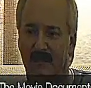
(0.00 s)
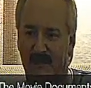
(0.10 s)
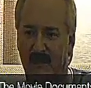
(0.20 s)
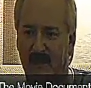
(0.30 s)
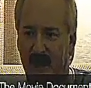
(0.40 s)

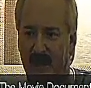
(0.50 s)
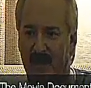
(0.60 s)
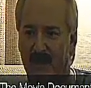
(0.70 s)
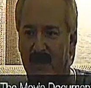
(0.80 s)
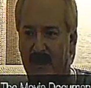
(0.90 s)
within
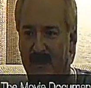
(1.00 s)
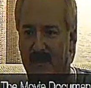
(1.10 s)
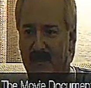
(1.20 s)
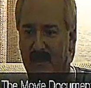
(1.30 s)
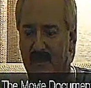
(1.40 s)
that area.
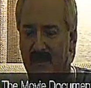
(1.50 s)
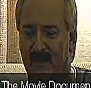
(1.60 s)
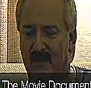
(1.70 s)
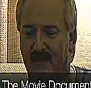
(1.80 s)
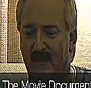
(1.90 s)

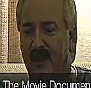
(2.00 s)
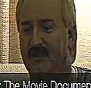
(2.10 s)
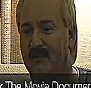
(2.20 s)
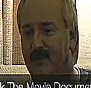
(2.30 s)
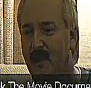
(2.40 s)
Well,
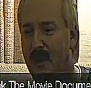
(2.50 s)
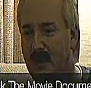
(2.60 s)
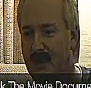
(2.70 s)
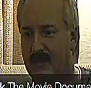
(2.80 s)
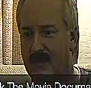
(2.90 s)
I was
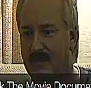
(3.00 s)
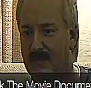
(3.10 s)
wrong.